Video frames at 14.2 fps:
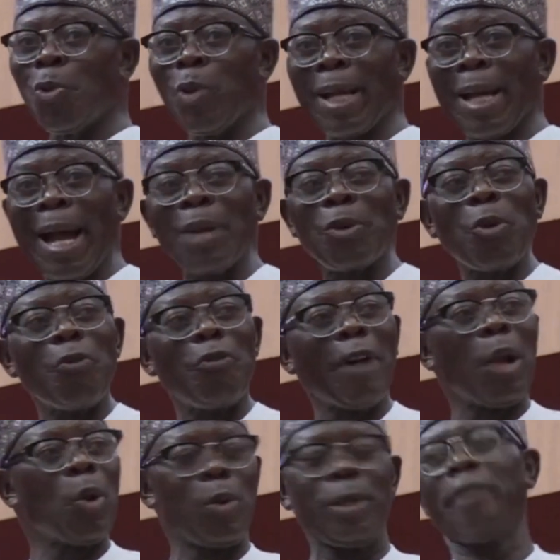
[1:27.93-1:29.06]
we can't
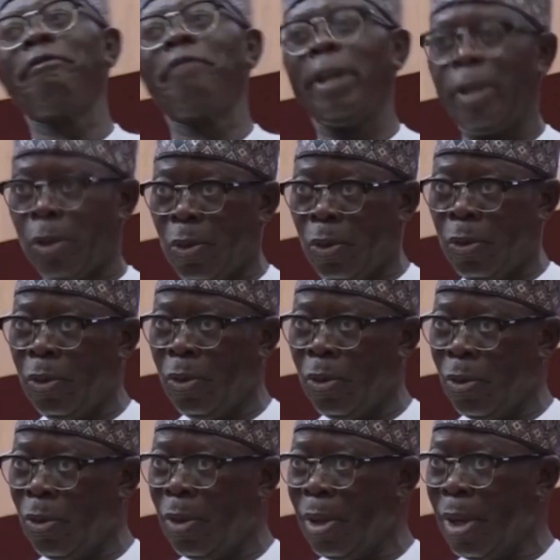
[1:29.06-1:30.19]
overload a vehicle
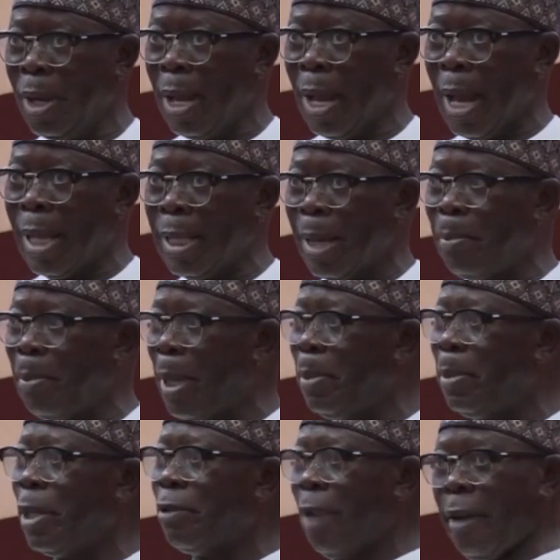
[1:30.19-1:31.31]
and then
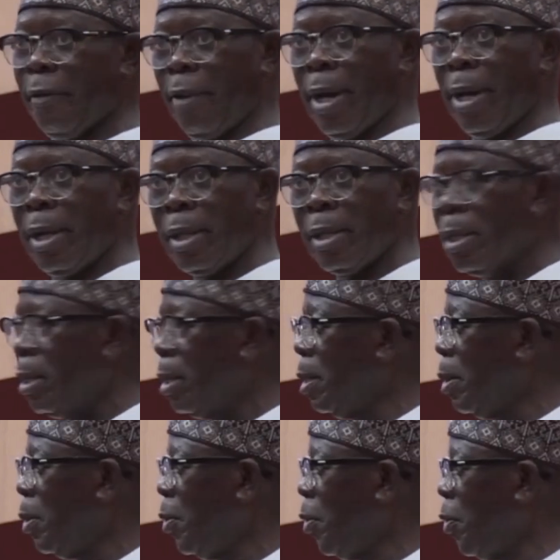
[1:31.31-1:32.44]
blame the driver
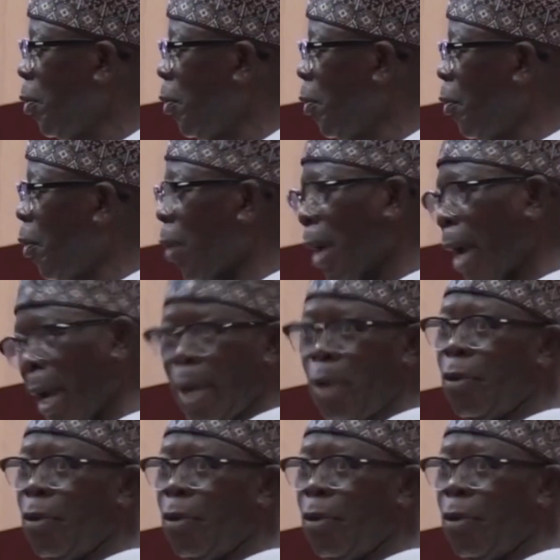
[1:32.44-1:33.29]
for carrying